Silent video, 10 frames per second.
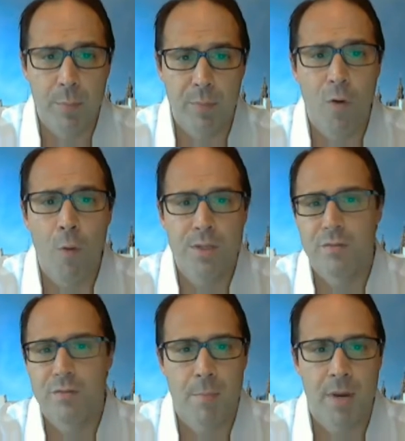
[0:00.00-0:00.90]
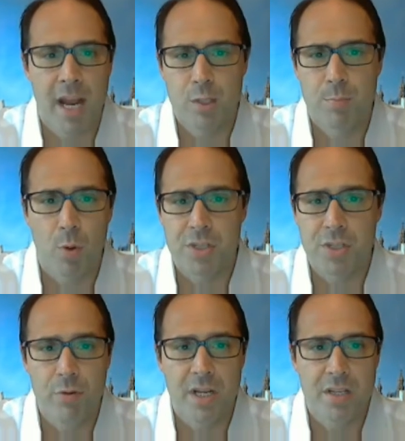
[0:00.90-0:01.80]
and the performance of German
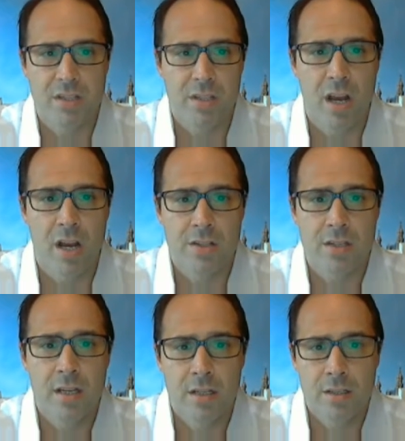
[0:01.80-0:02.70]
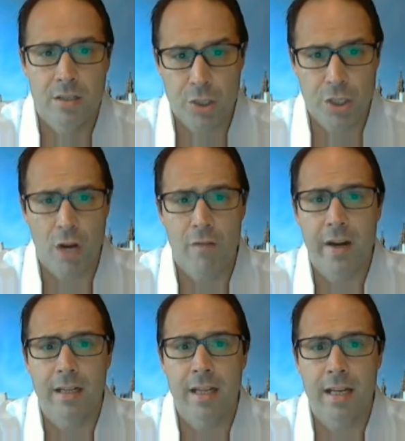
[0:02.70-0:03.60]
exports in recent years to show
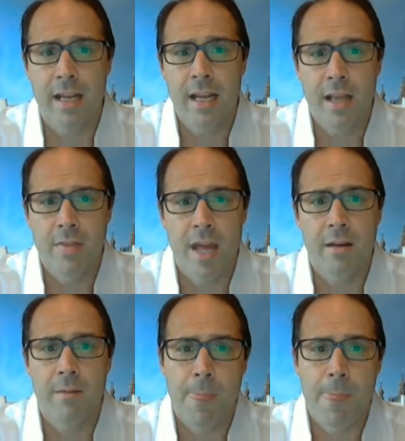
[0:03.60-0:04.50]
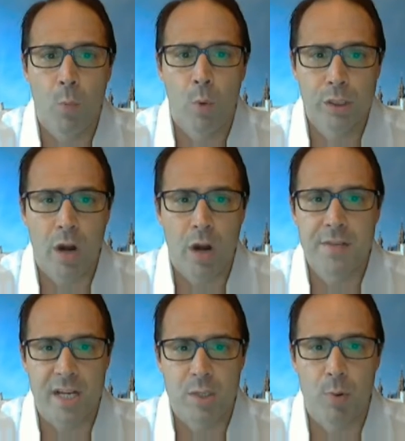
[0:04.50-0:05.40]
very clearly that what
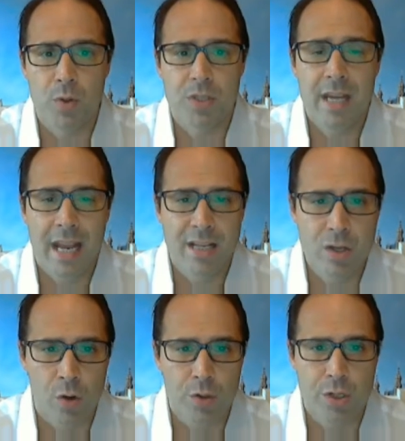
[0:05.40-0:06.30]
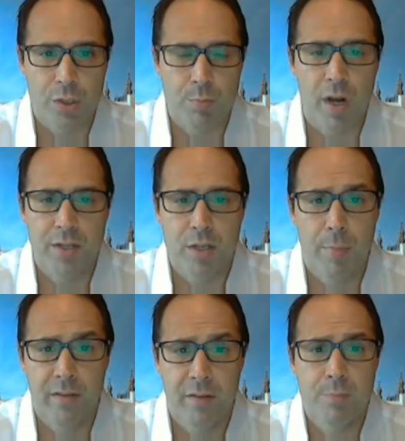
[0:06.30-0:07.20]
drives exports is not just price
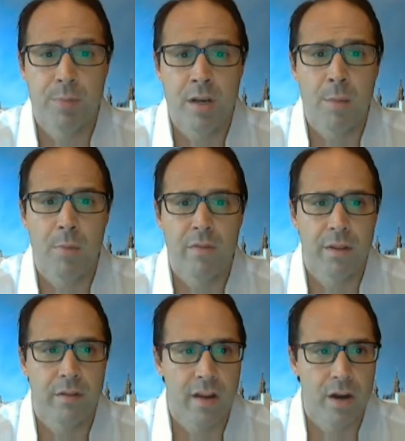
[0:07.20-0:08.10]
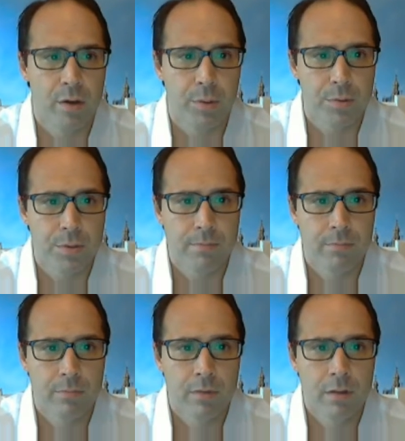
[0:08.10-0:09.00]
competitiveness, but a number of other variables.
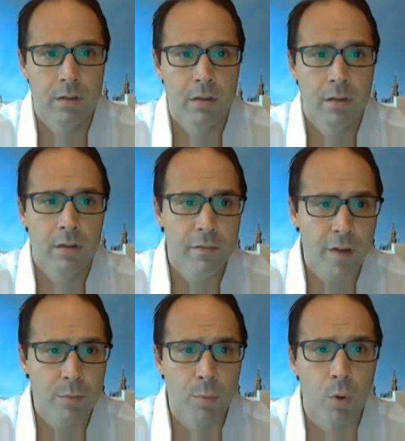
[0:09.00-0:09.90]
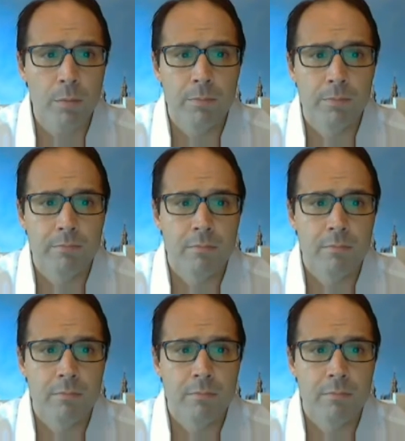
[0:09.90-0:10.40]
Furthermore,